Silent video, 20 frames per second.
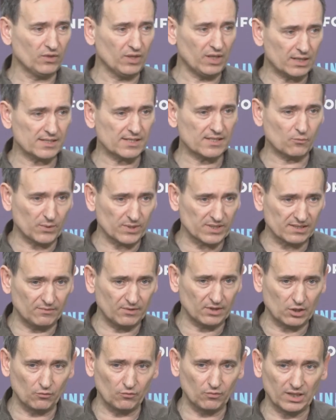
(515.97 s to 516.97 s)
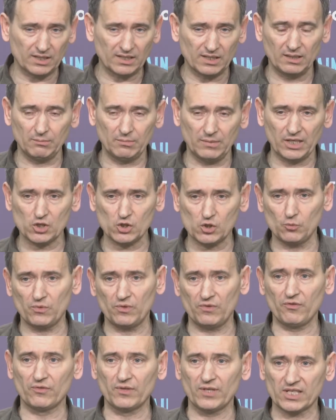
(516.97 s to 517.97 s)
I think that there is no
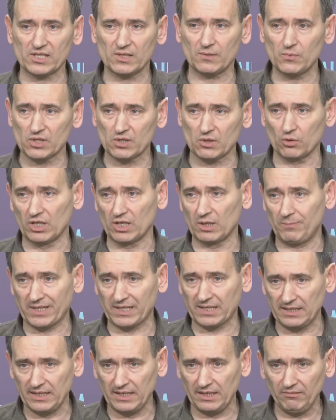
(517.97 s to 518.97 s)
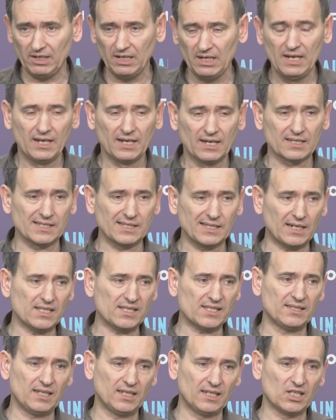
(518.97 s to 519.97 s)
doubt, even
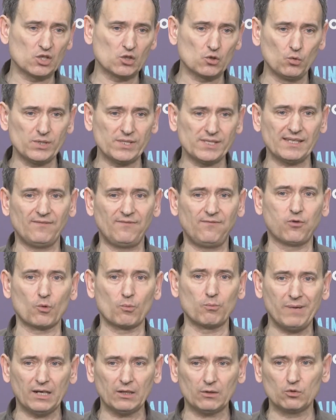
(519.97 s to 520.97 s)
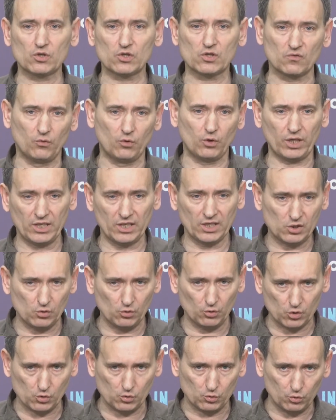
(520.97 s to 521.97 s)
in our
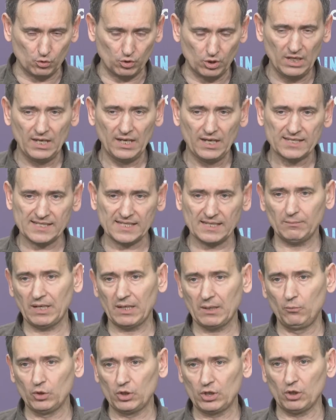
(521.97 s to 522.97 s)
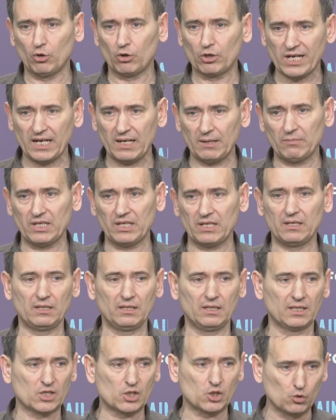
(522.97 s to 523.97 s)
foreign partners. Now there is discussion
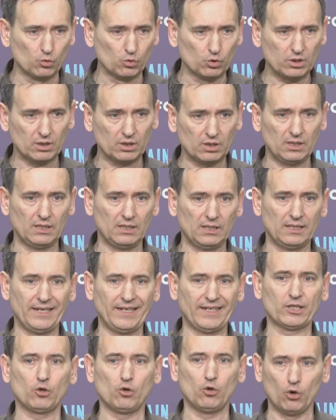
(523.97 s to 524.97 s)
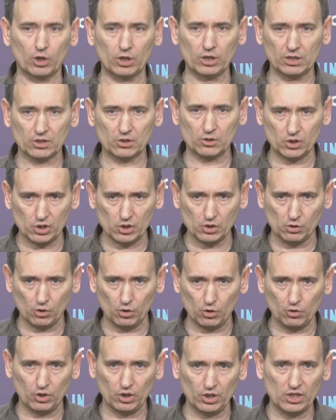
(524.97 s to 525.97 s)
about the format of such court.
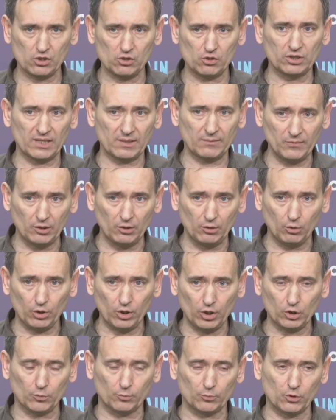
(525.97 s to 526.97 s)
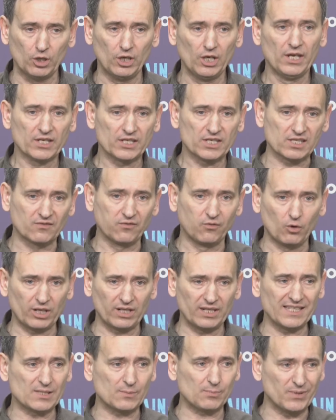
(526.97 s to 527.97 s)
It should be an ad hoc
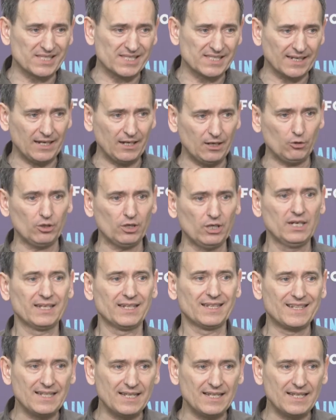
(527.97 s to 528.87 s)
court. So